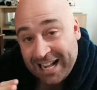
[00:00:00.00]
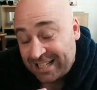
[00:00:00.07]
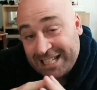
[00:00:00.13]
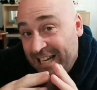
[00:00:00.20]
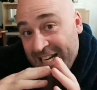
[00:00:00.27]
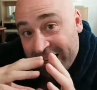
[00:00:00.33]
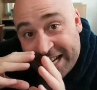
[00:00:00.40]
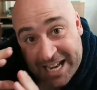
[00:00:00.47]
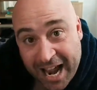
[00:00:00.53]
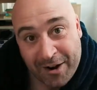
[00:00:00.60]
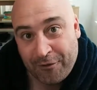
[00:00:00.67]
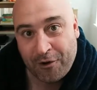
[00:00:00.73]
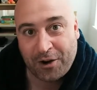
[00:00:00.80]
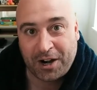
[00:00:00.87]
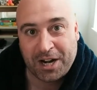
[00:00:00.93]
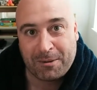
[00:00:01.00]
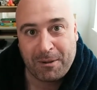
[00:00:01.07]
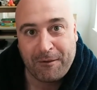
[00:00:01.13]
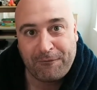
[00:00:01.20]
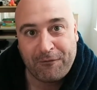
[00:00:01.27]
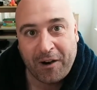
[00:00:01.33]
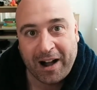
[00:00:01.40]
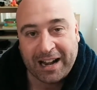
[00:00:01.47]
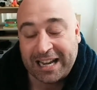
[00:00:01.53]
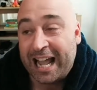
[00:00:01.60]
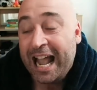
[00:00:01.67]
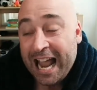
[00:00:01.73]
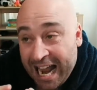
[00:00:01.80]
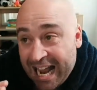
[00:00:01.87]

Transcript: It's never going to be fun.